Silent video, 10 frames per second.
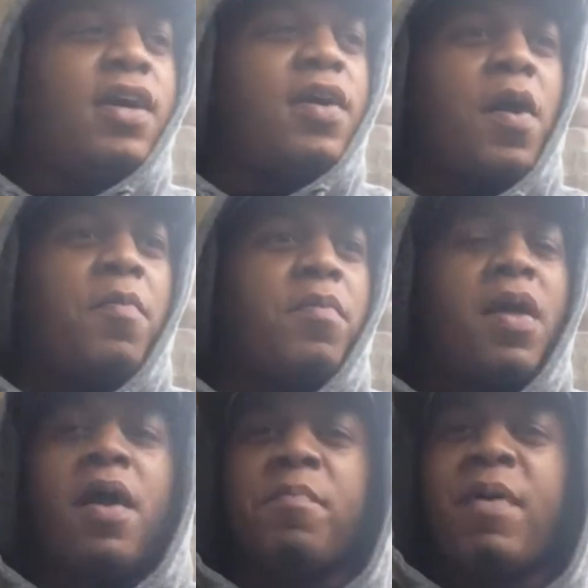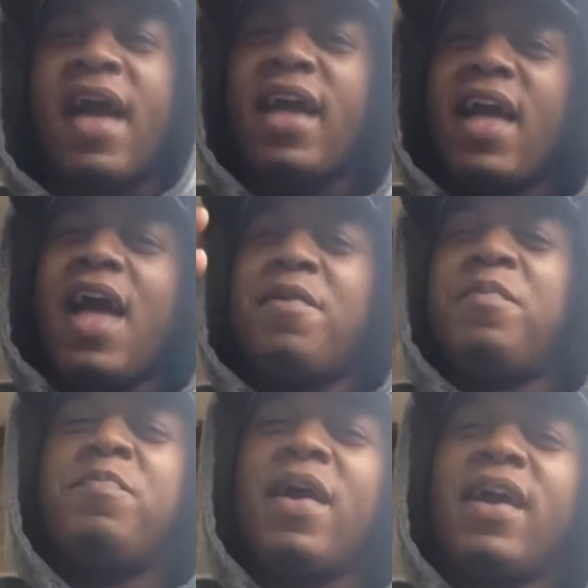Uh, I'm, I'm, back, have
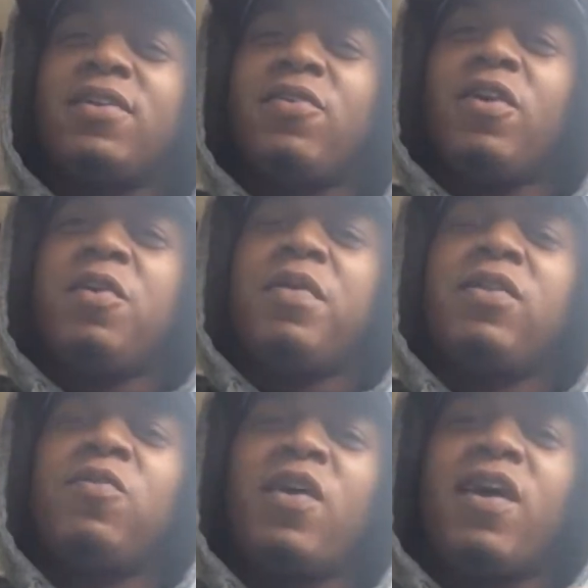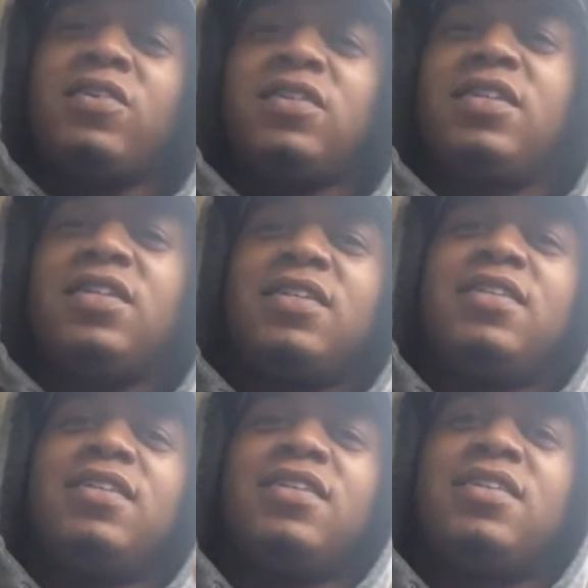been back at the crib at the wild, so this
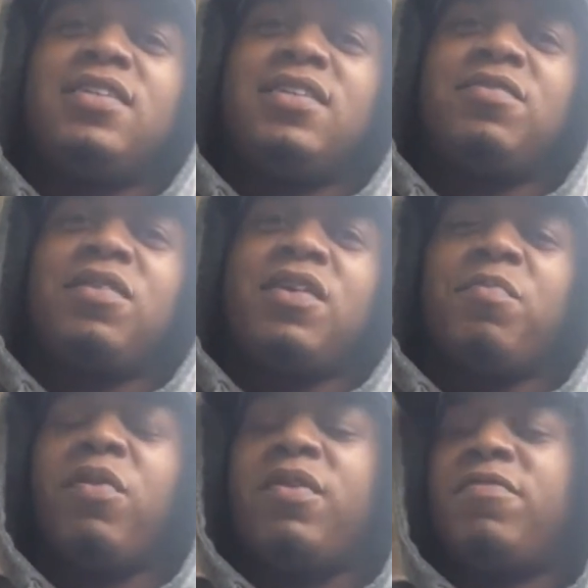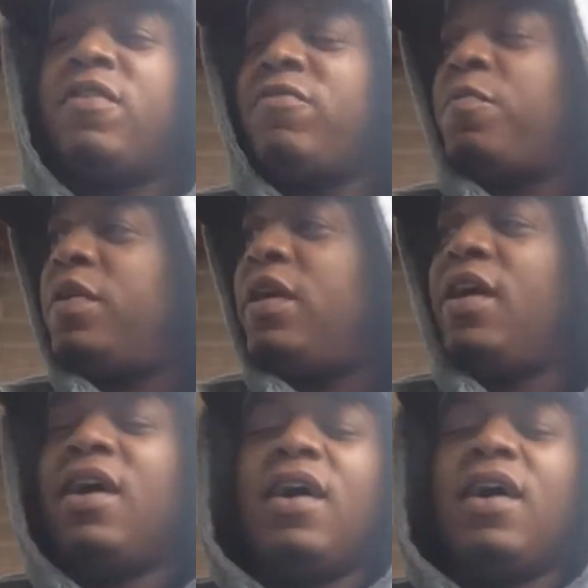is this is uh, pretty fun for me.